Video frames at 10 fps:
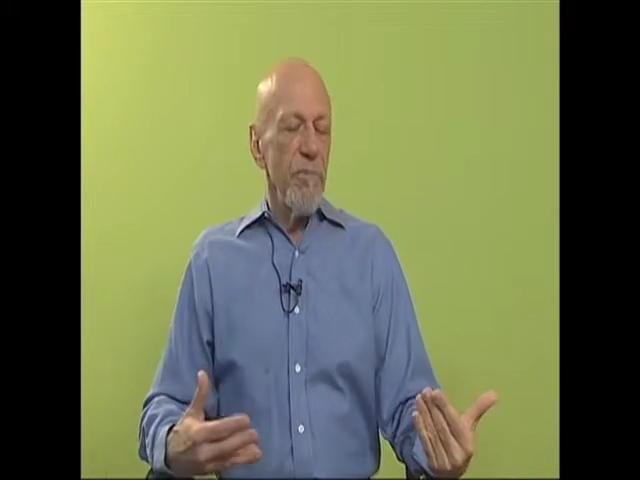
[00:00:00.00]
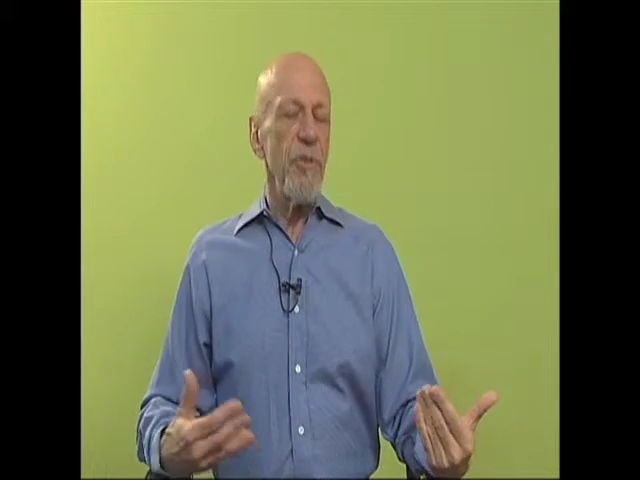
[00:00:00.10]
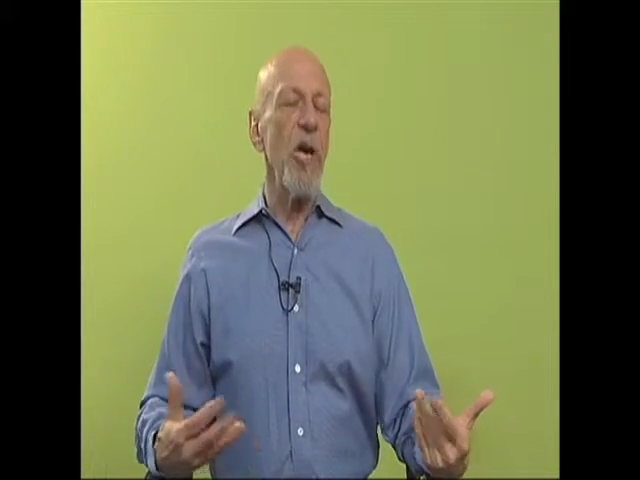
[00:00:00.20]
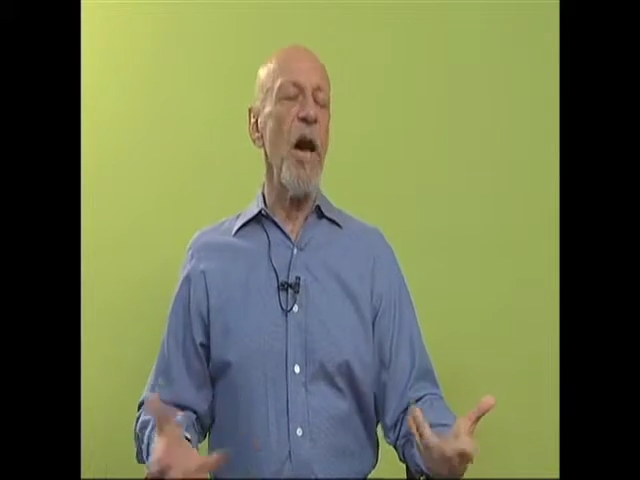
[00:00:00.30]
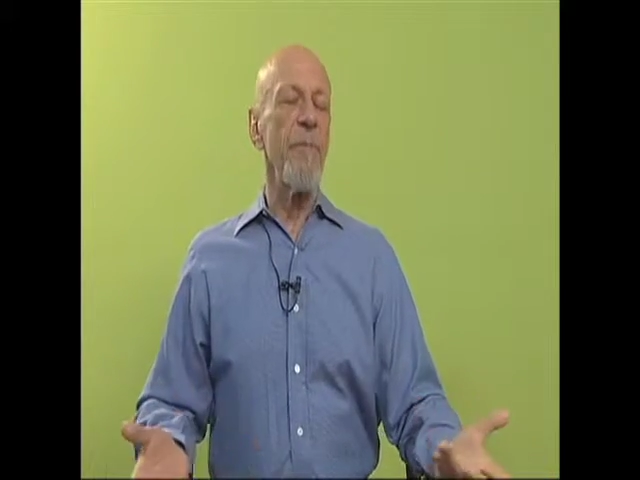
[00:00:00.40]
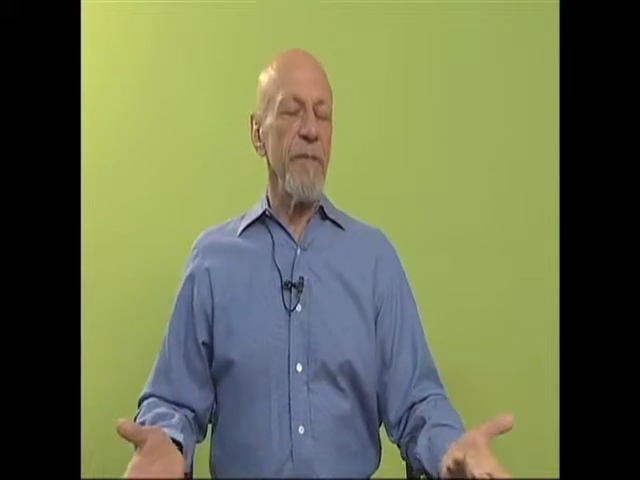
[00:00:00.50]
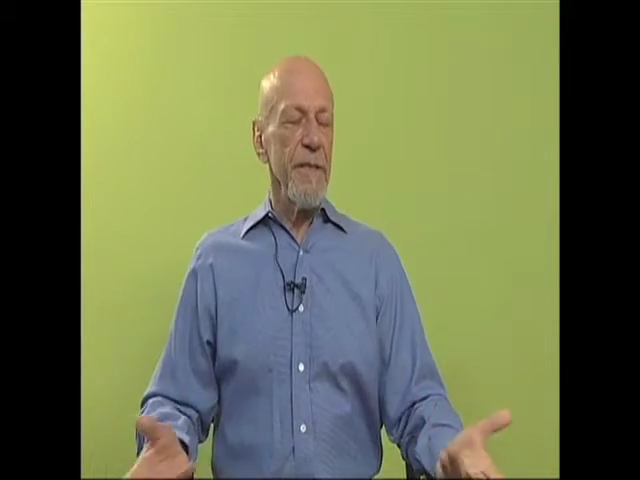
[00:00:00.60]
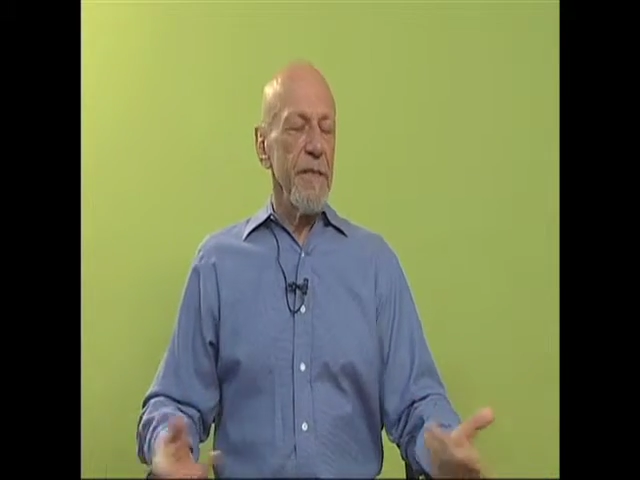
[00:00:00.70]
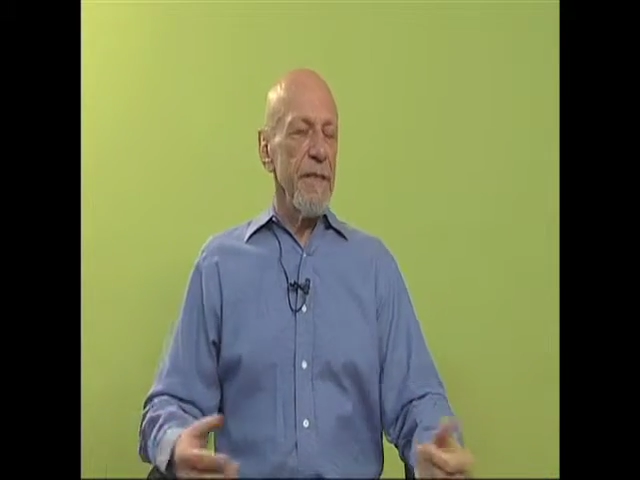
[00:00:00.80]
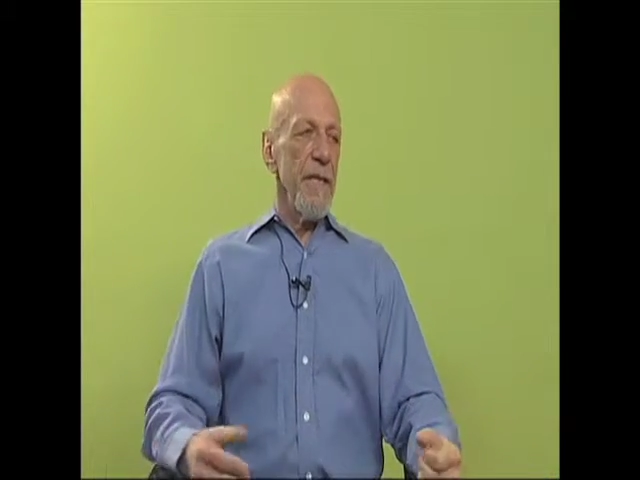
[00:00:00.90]

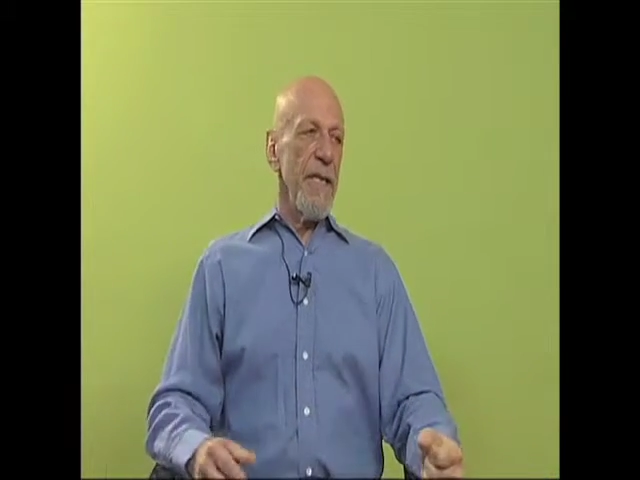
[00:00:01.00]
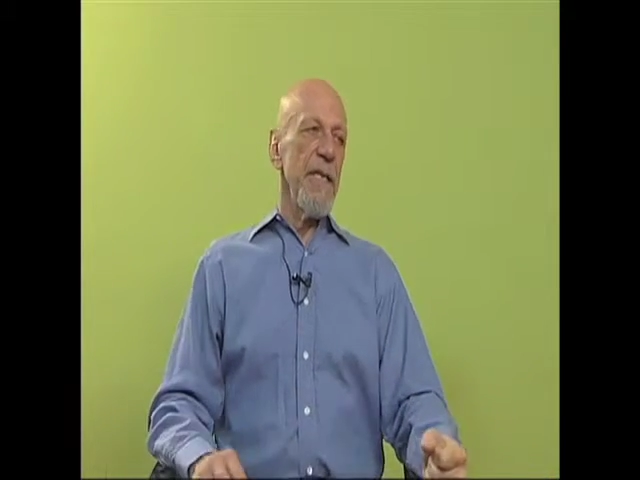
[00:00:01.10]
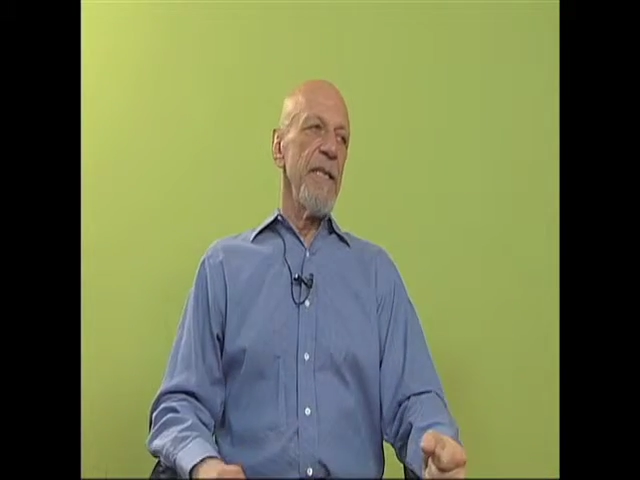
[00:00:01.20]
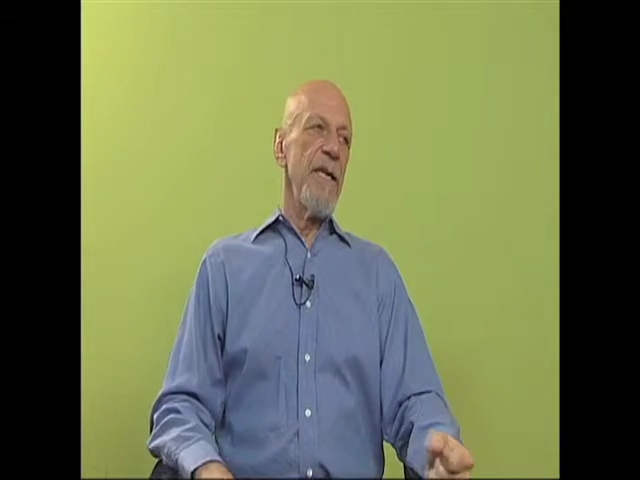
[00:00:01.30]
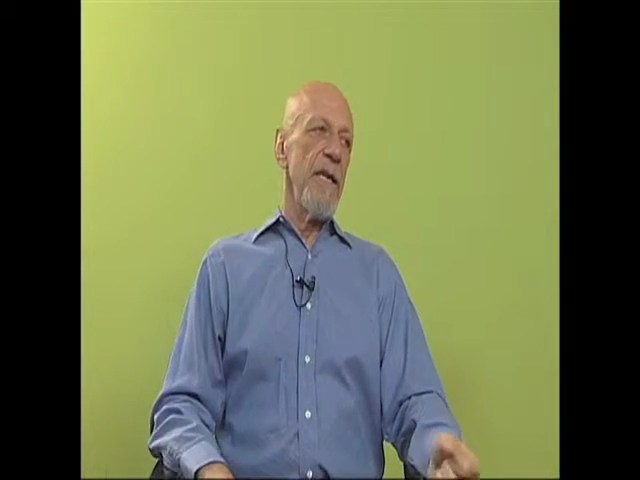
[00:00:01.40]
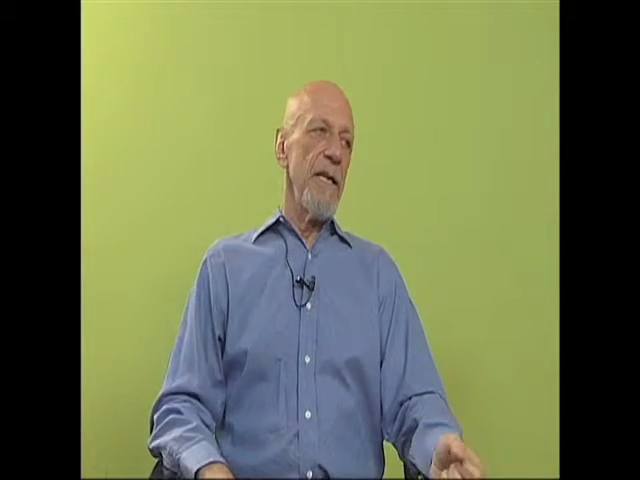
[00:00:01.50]
Joplin and